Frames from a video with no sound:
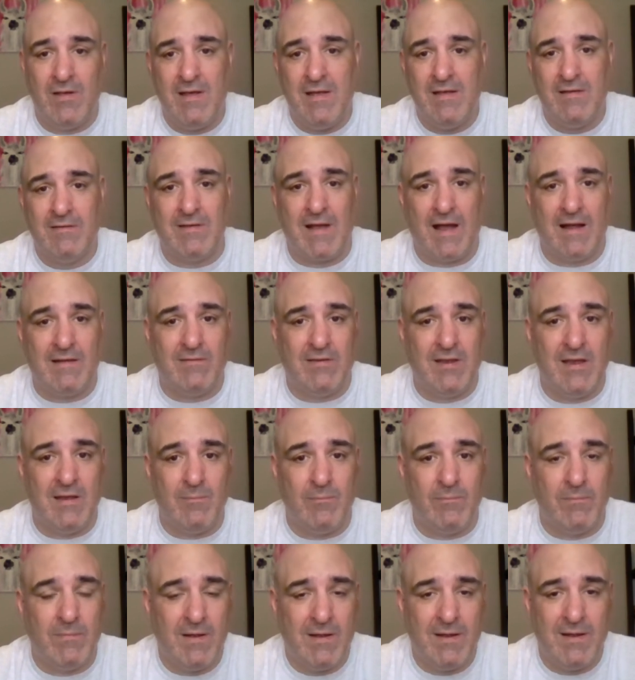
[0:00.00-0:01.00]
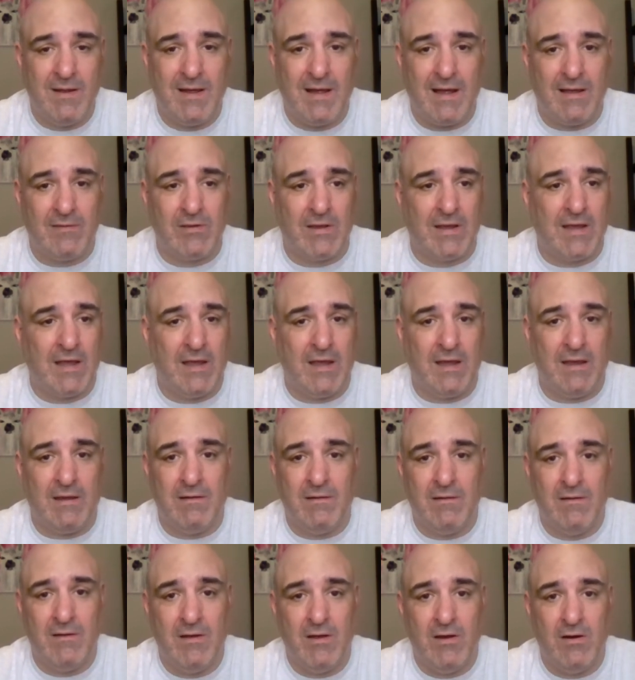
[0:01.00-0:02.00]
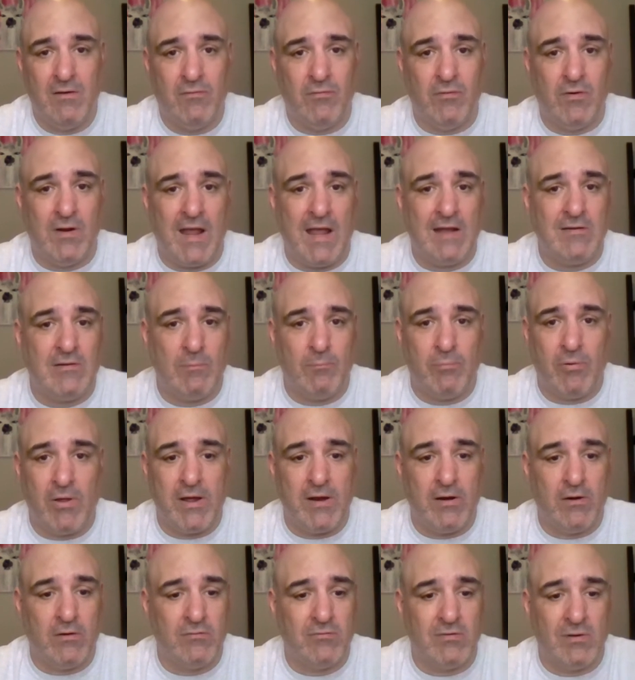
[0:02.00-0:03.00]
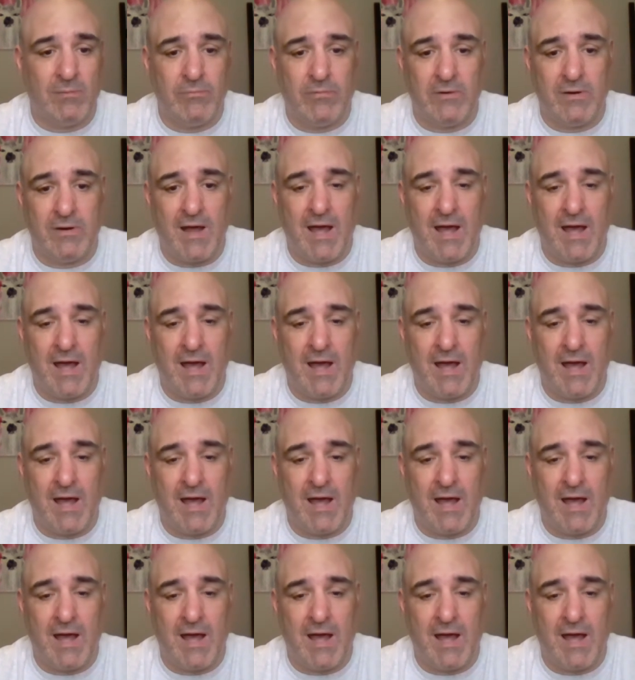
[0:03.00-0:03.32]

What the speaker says: signs him as like a free agent player or something?